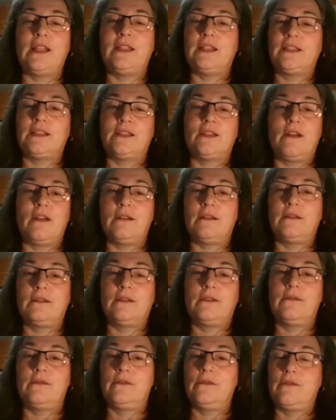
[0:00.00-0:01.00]
right, that's not
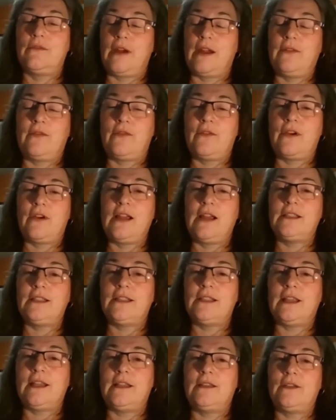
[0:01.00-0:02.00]
great for
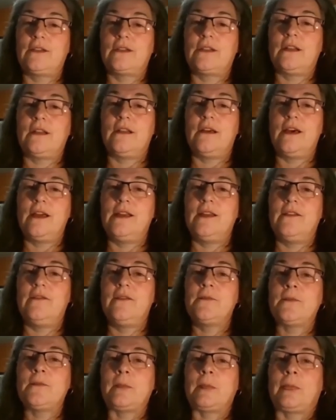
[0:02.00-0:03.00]
us. And there's a lot of,
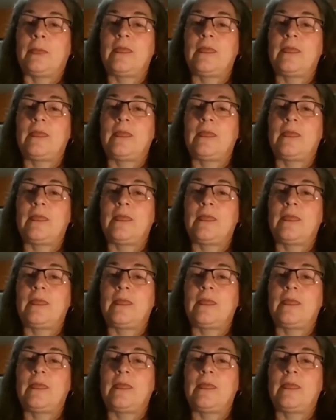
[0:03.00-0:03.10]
